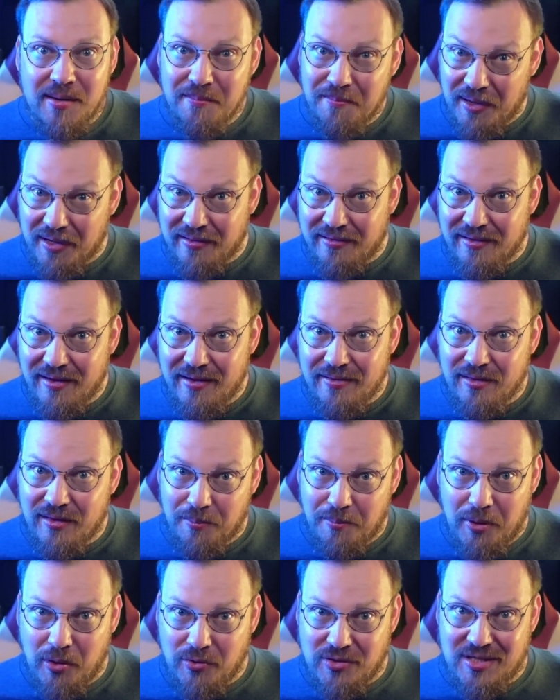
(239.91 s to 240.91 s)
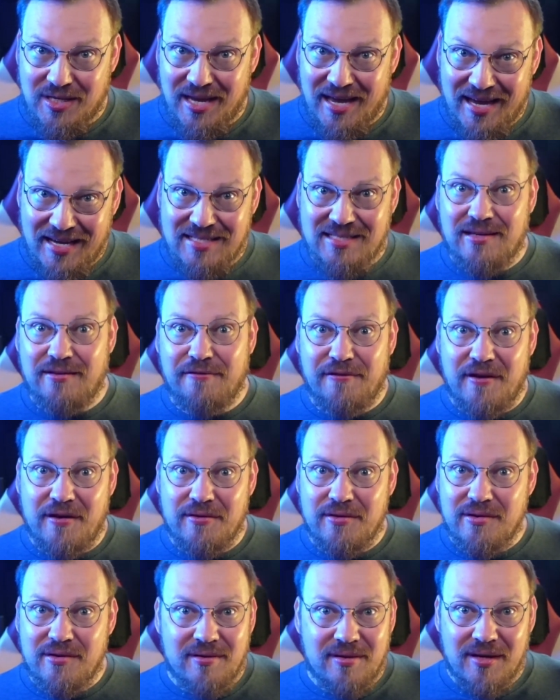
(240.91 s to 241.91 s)
But the post-exit
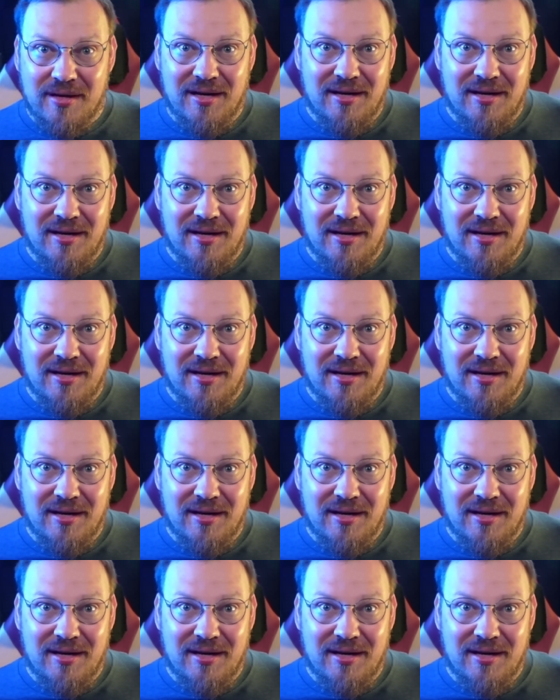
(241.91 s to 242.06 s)
founder?